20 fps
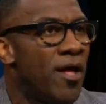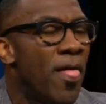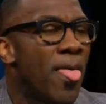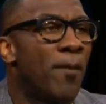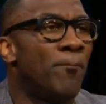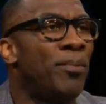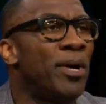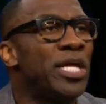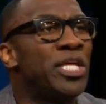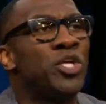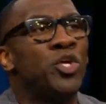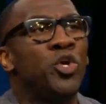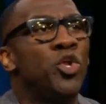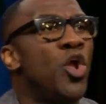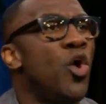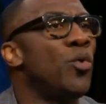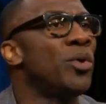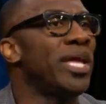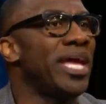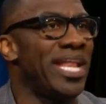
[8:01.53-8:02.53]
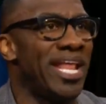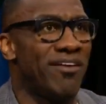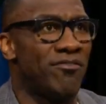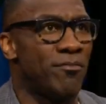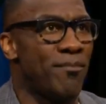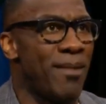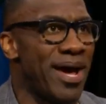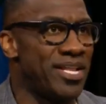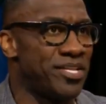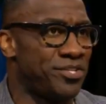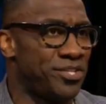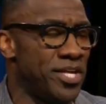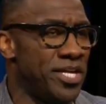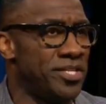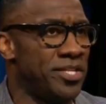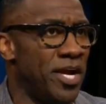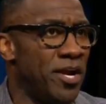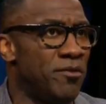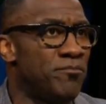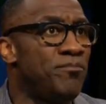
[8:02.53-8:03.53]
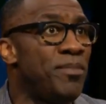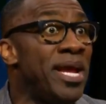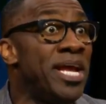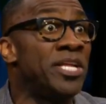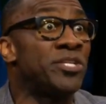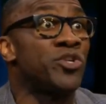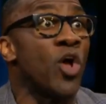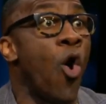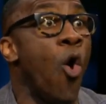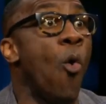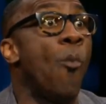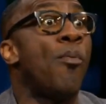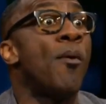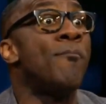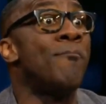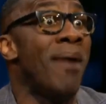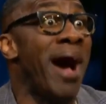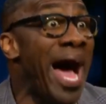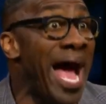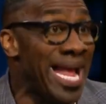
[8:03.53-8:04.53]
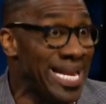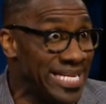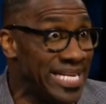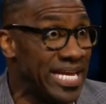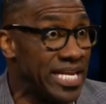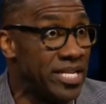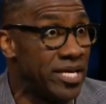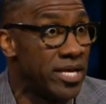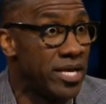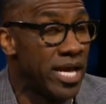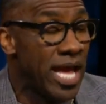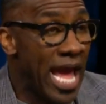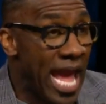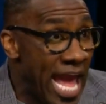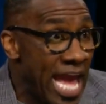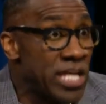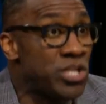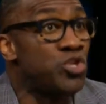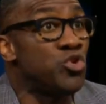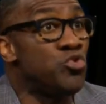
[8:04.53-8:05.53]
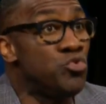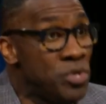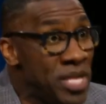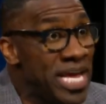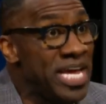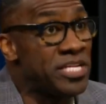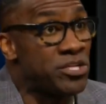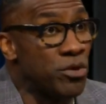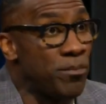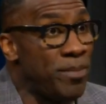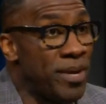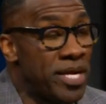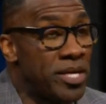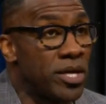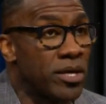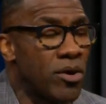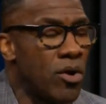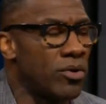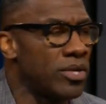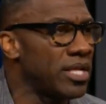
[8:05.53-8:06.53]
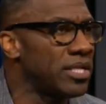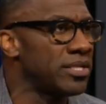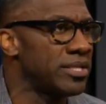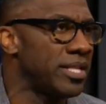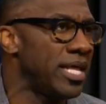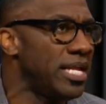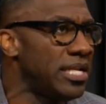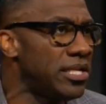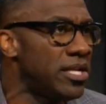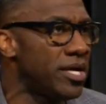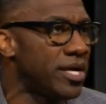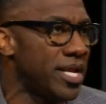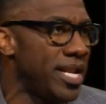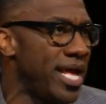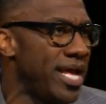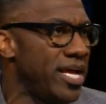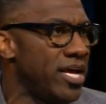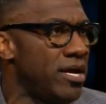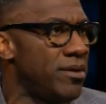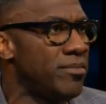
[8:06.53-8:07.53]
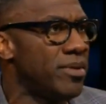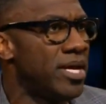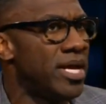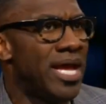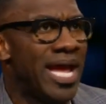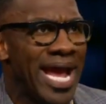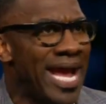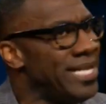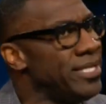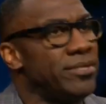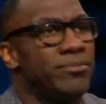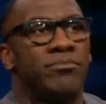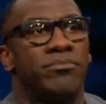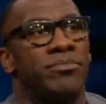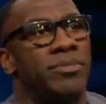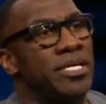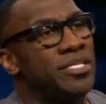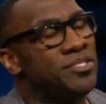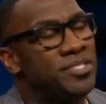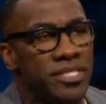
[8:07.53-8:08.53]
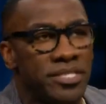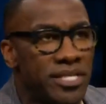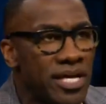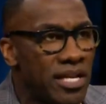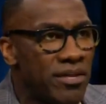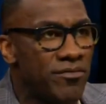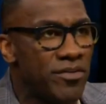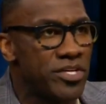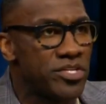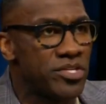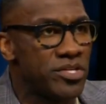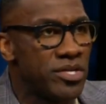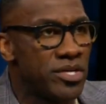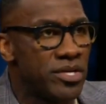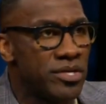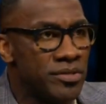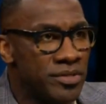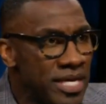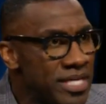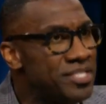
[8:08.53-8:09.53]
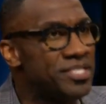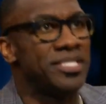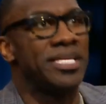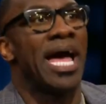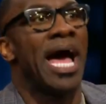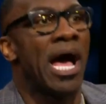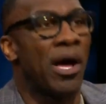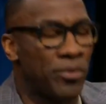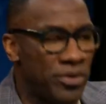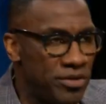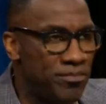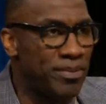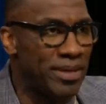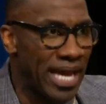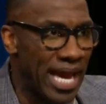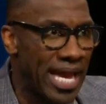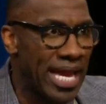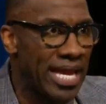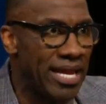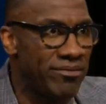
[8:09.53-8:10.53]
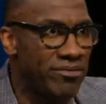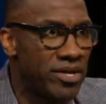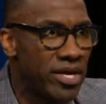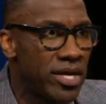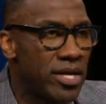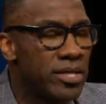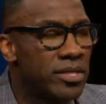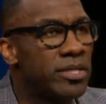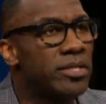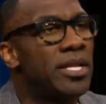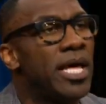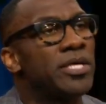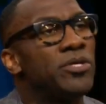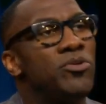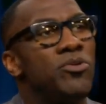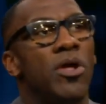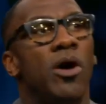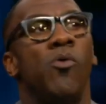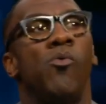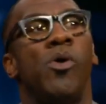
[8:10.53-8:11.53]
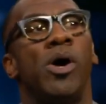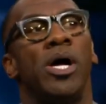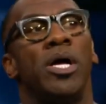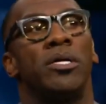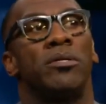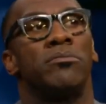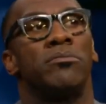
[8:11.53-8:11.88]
But you don't get everybody sitting there and being as open-minded as you need to be in the court. They looking at him, and they see television. They see how he behaved. It's like, you know what?